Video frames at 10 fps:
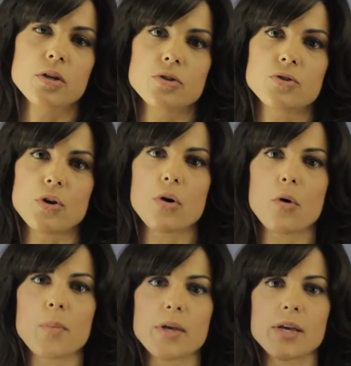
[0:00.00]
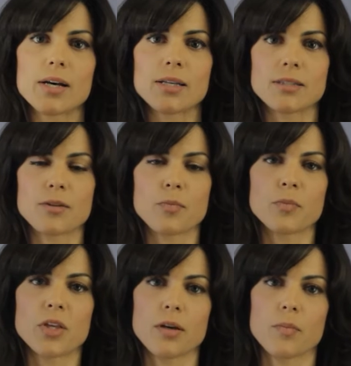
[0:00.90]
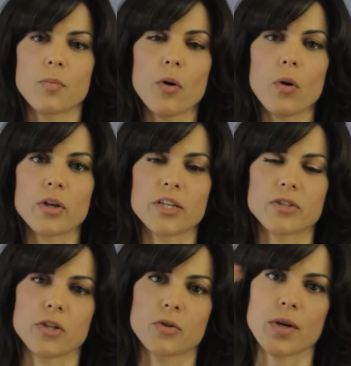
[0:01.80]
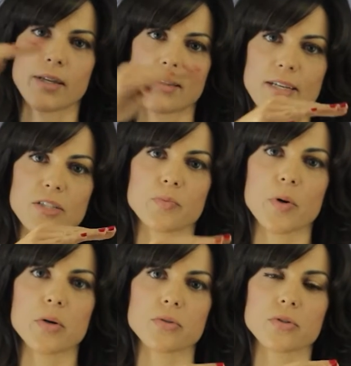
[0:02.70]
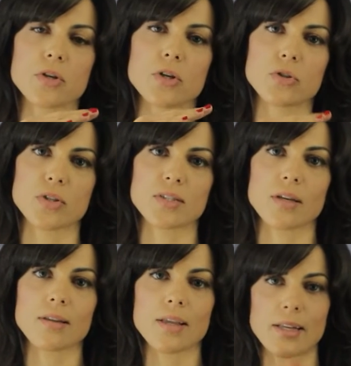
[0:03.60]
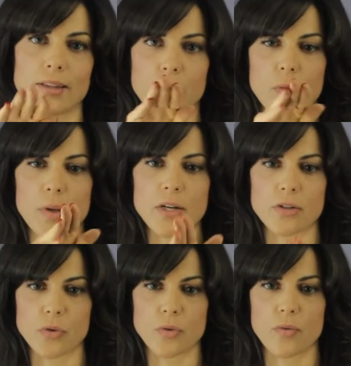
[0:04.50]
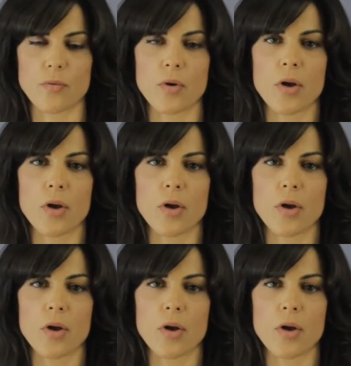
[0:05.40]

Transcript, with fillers: So because the pole is not directly exposed to the sunlight, and the crater sort of